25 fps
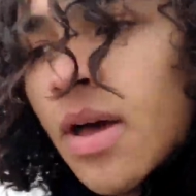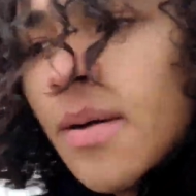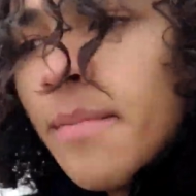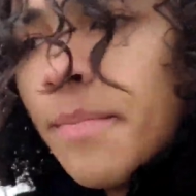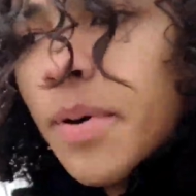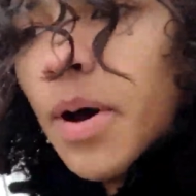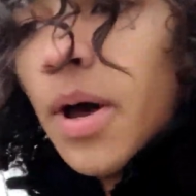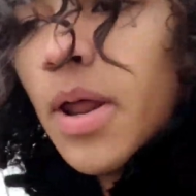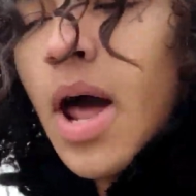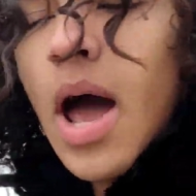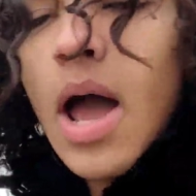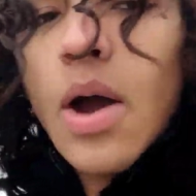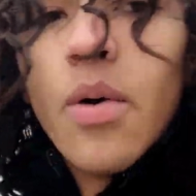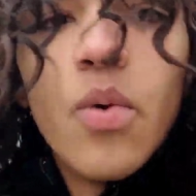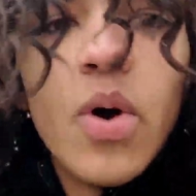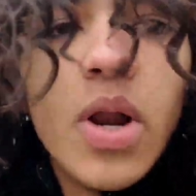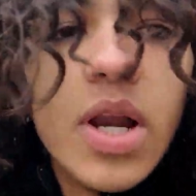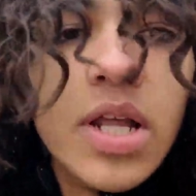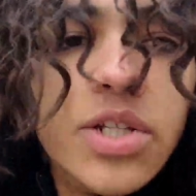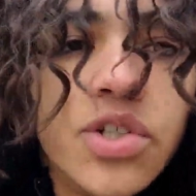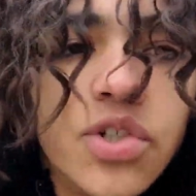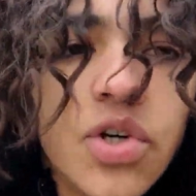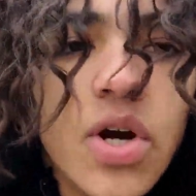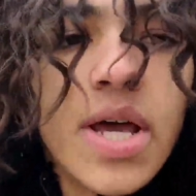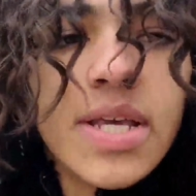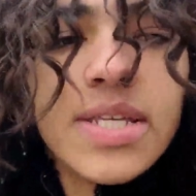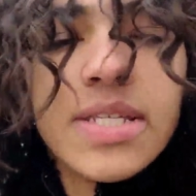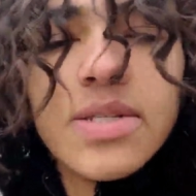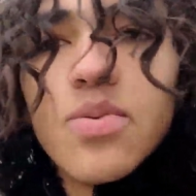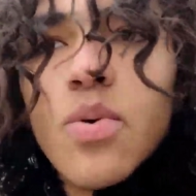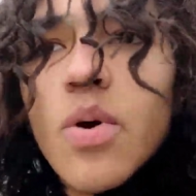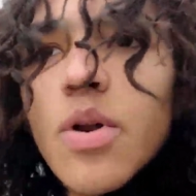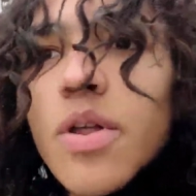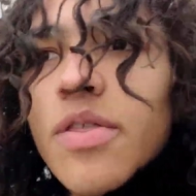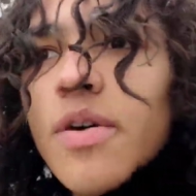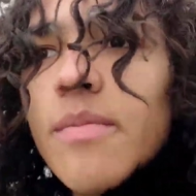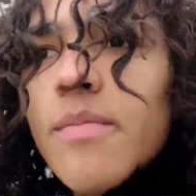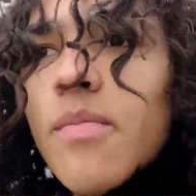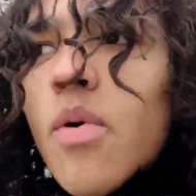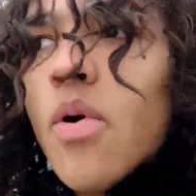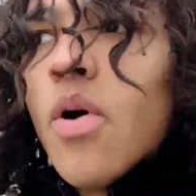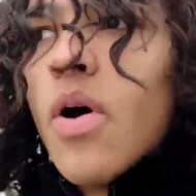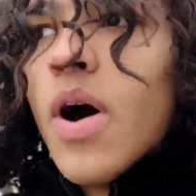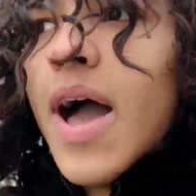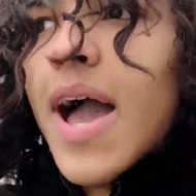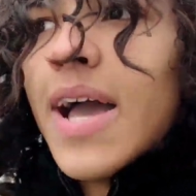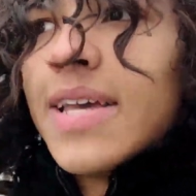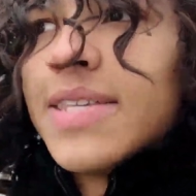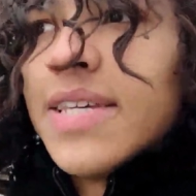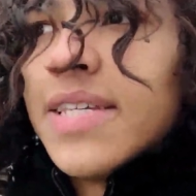but I will address one of the
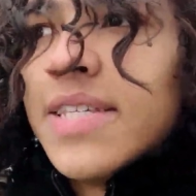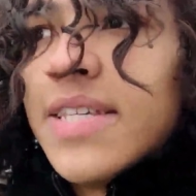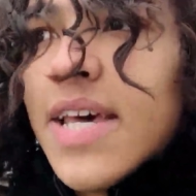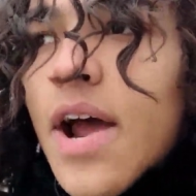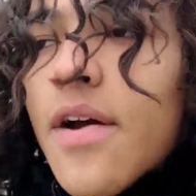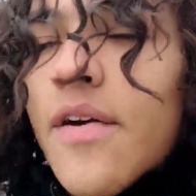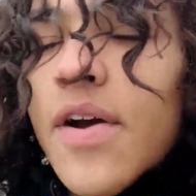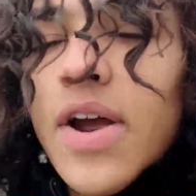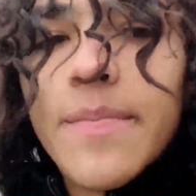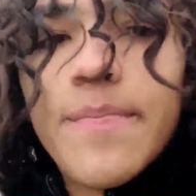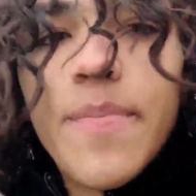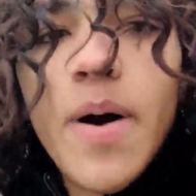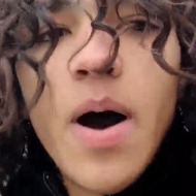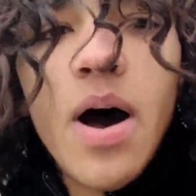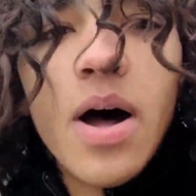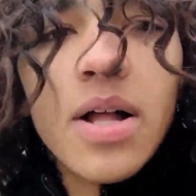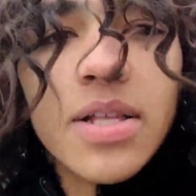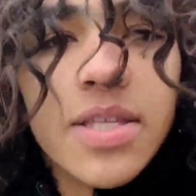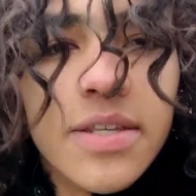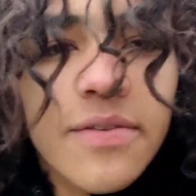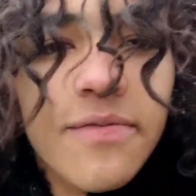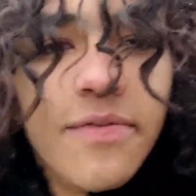more exoteric parts